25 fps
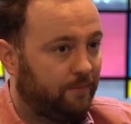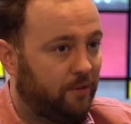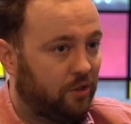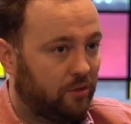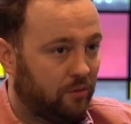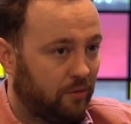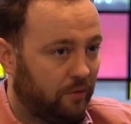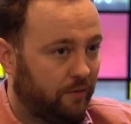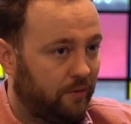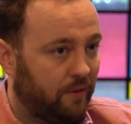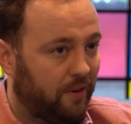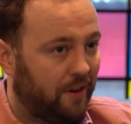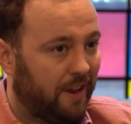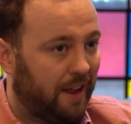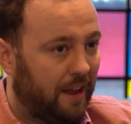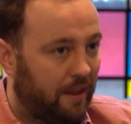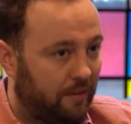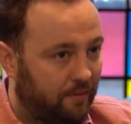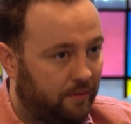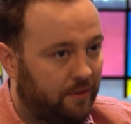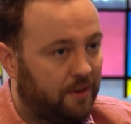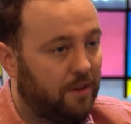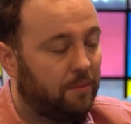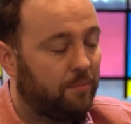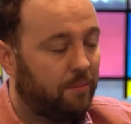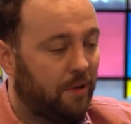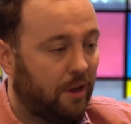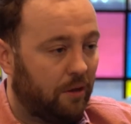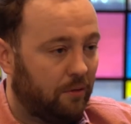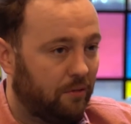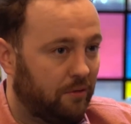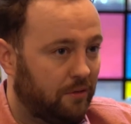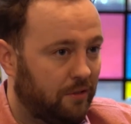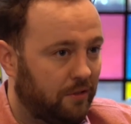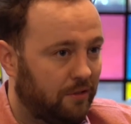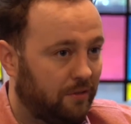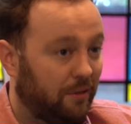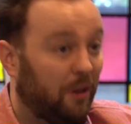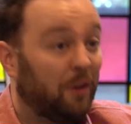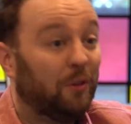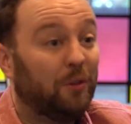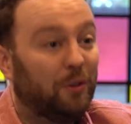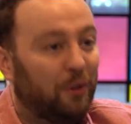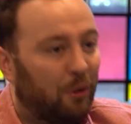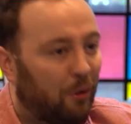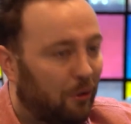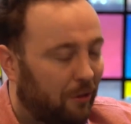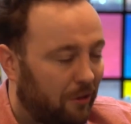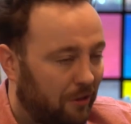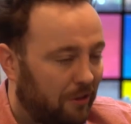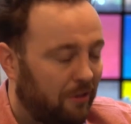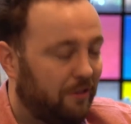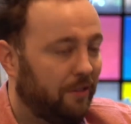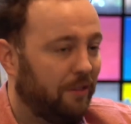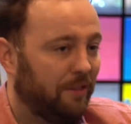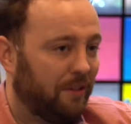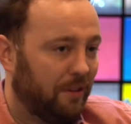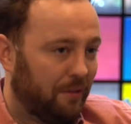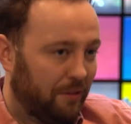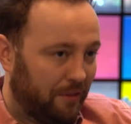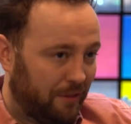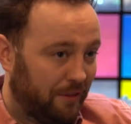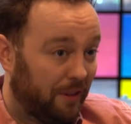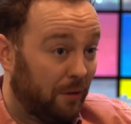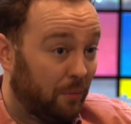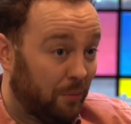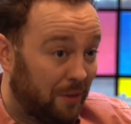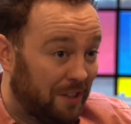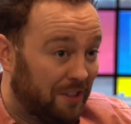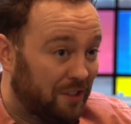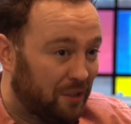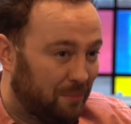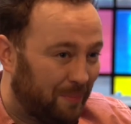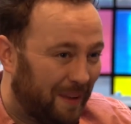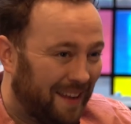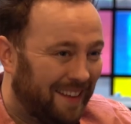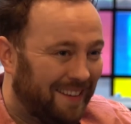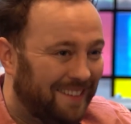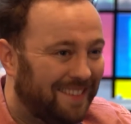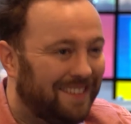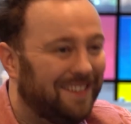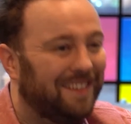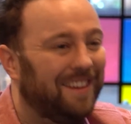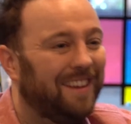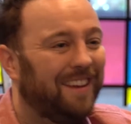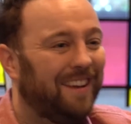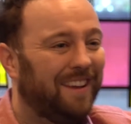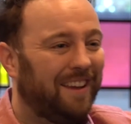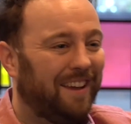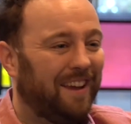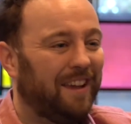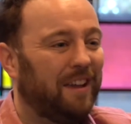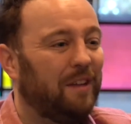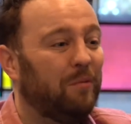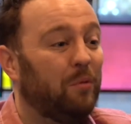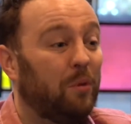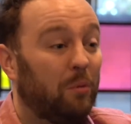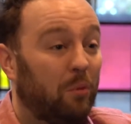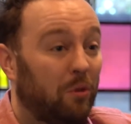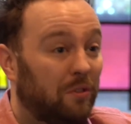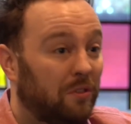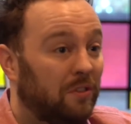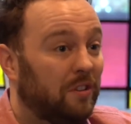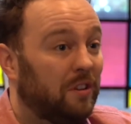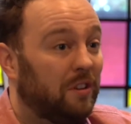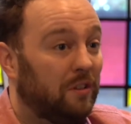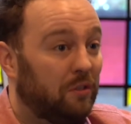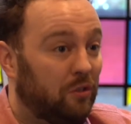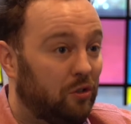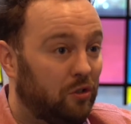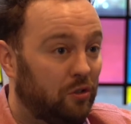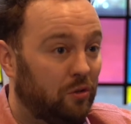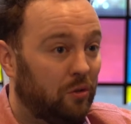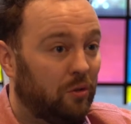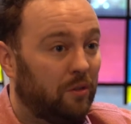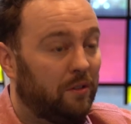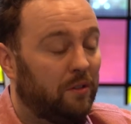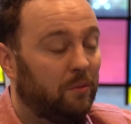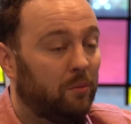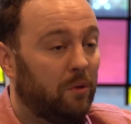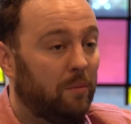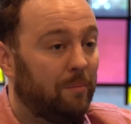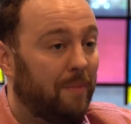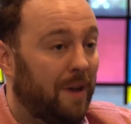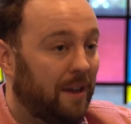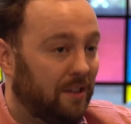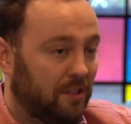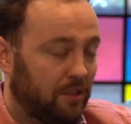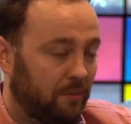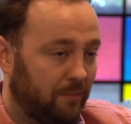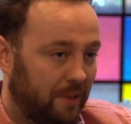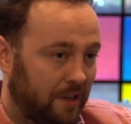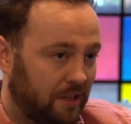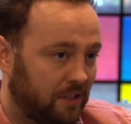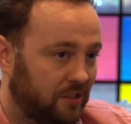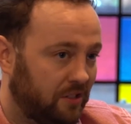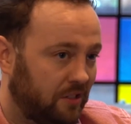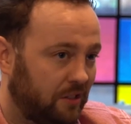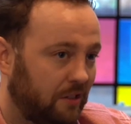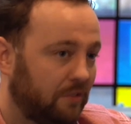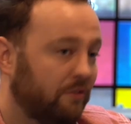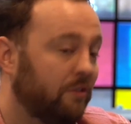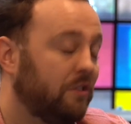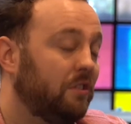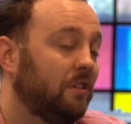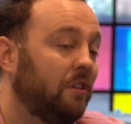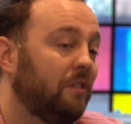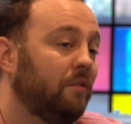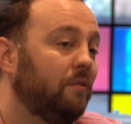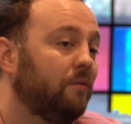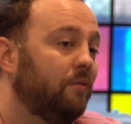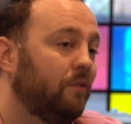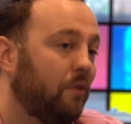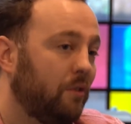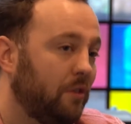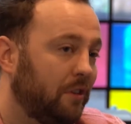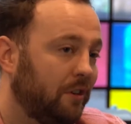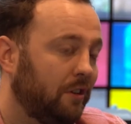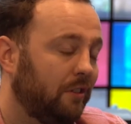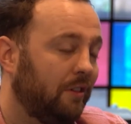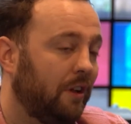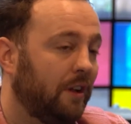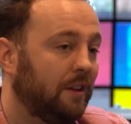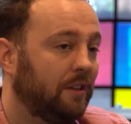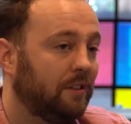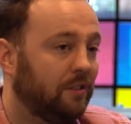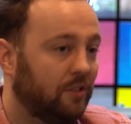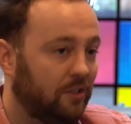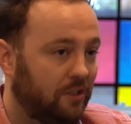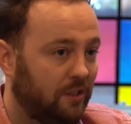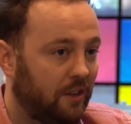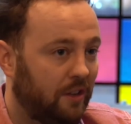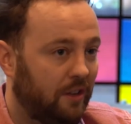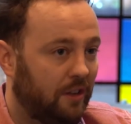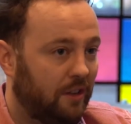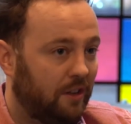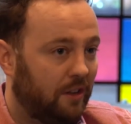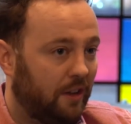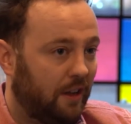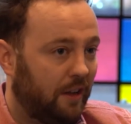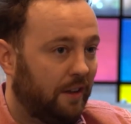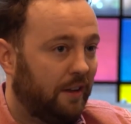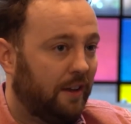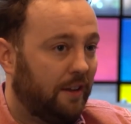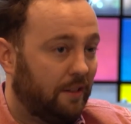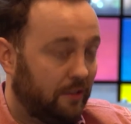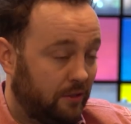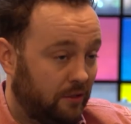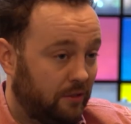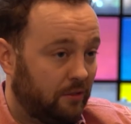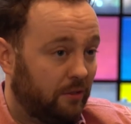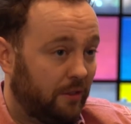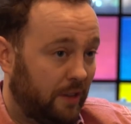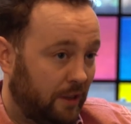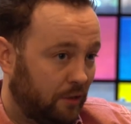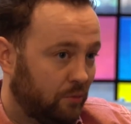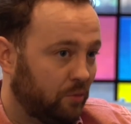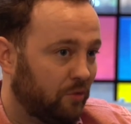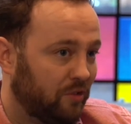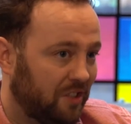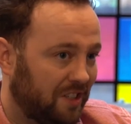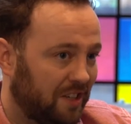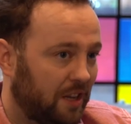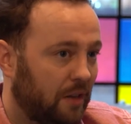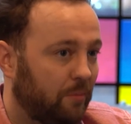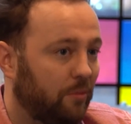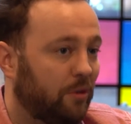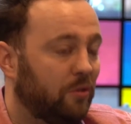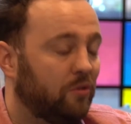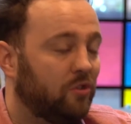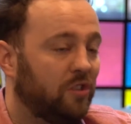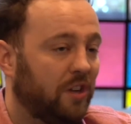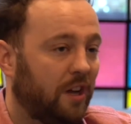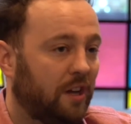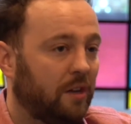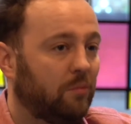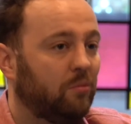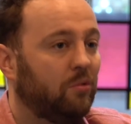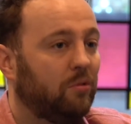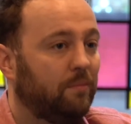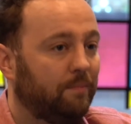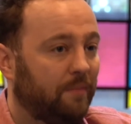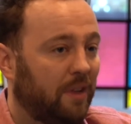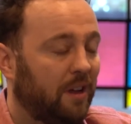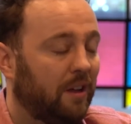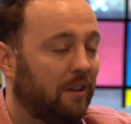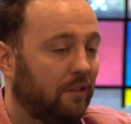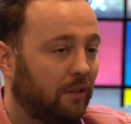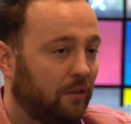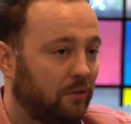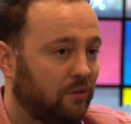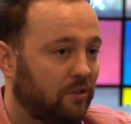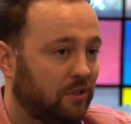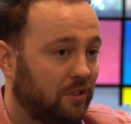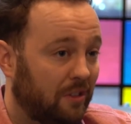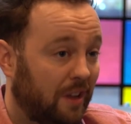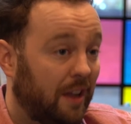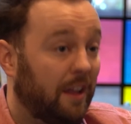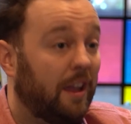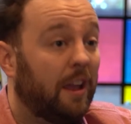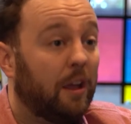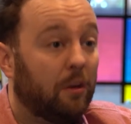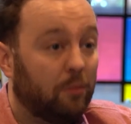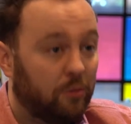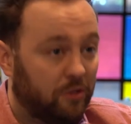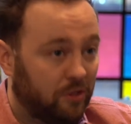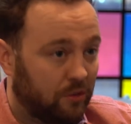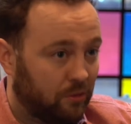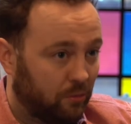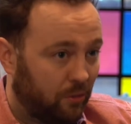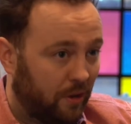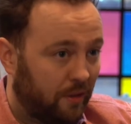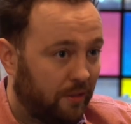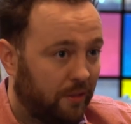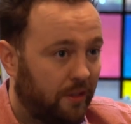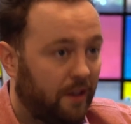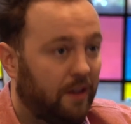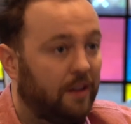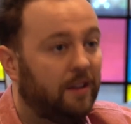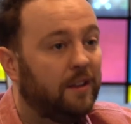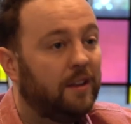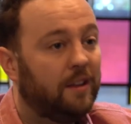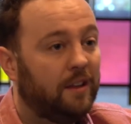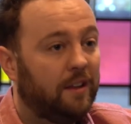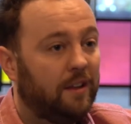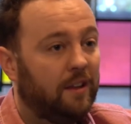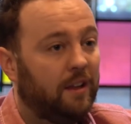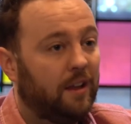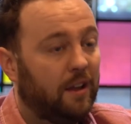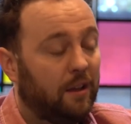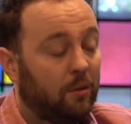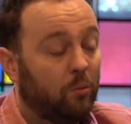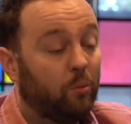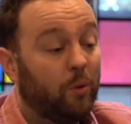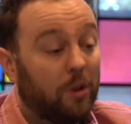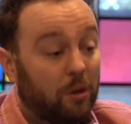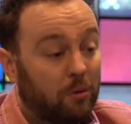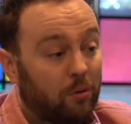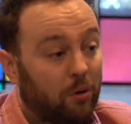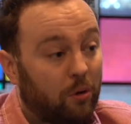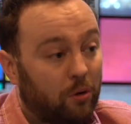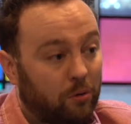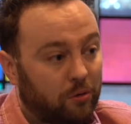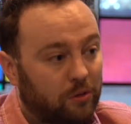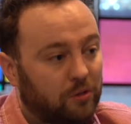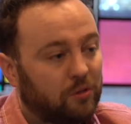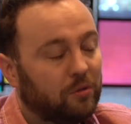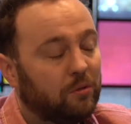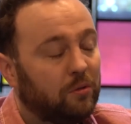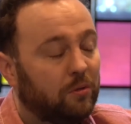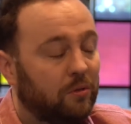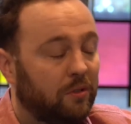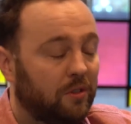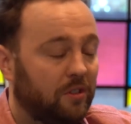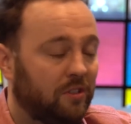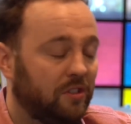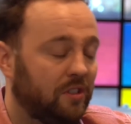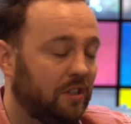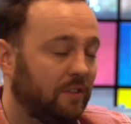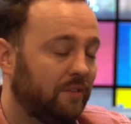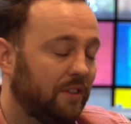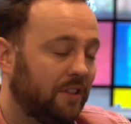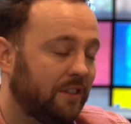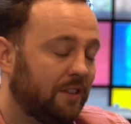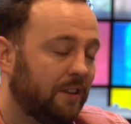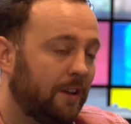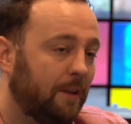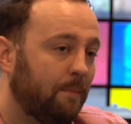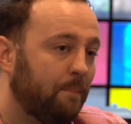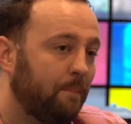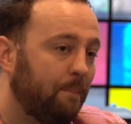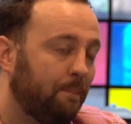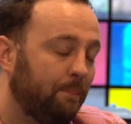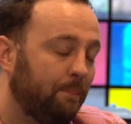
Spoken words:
So for every pound or dollar that we spend, we want to ensure that we maximise the return for our clients. And that's what's great about Channable. It helps us with that, while also saving time.